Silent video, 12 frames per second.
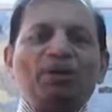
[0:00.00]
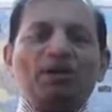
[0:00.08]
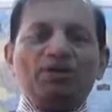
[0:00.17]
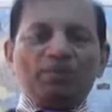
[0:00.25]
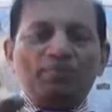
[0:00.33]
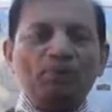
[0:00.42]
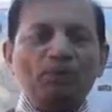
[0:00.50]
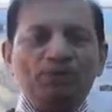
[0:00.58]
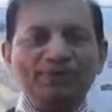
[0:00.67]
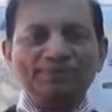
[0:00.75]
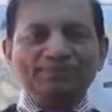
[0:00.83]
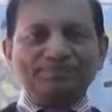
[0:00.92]
on the
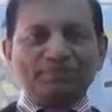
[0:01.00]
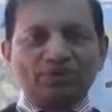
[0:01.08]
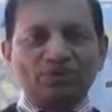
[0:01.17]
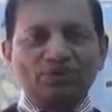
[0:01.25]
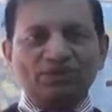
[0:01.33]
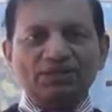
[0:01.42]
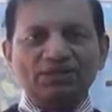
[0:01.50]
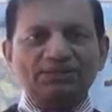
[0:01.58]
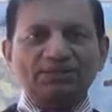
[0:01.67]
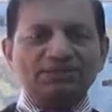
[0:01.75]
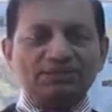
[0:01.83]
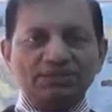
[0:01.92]
board? So this
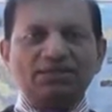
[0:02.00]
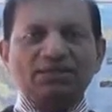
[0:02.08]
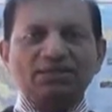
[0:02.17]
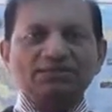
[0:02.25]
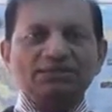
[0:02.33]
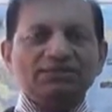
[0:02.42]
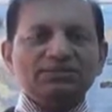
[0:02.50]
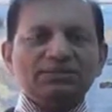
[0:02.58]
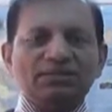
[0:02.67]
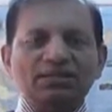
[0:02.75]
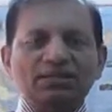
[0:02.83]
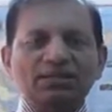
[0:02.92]
is I'm just
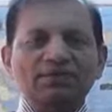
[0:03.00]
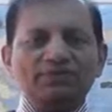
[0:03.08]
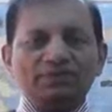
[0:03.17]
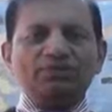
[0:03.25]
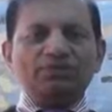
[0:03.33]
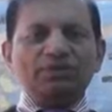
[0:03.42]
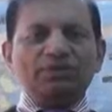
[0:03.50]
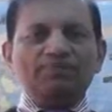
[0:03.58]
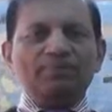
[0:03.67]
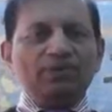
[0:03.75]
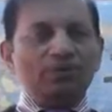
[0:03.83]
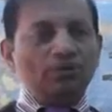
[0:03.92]
left to
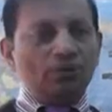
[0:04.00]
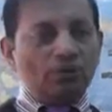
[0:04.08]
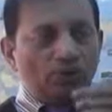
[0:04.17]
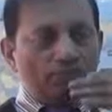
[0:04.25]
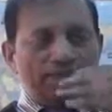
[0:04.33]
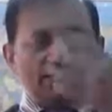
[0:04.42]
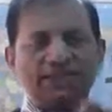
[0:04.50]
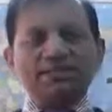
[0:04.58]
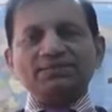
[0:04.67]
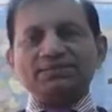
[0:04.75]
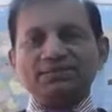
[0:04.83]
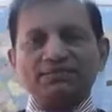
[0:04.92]
them. Though
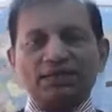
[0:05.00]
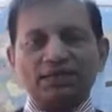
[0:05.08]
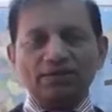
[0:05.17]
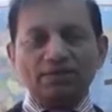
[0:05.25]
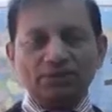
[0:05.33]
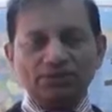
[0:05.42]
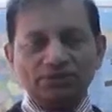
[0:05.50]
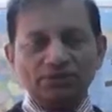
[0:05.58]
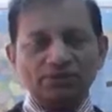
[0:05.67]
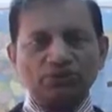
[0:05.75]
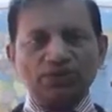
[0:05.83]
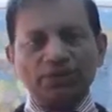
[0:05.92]
besides this, I was
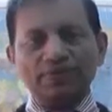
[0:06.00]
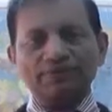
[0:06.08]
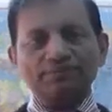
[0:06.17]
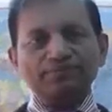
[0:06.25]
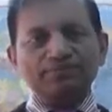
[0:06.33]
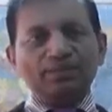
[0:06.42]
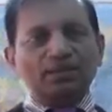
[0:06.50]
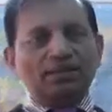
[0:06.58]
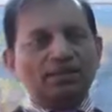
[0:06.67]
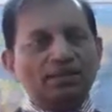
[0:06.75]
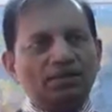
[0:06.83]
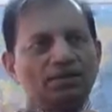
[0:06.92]
also the
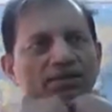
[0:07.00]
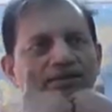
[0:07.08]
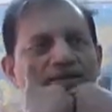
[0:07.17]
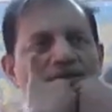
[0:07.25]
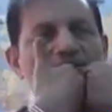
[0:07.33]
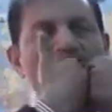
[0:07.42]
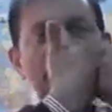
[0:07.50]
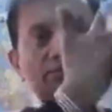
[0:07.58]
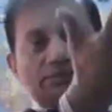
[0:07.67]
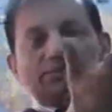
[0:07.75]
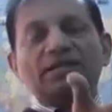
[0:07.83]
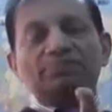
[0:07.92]

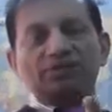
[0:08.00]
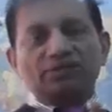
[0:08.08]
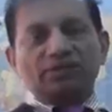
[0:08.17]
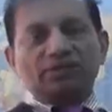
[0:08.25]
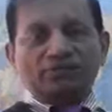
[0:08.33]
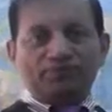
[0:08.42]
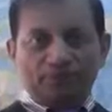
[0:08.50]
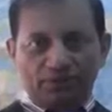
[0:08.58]
teacher observer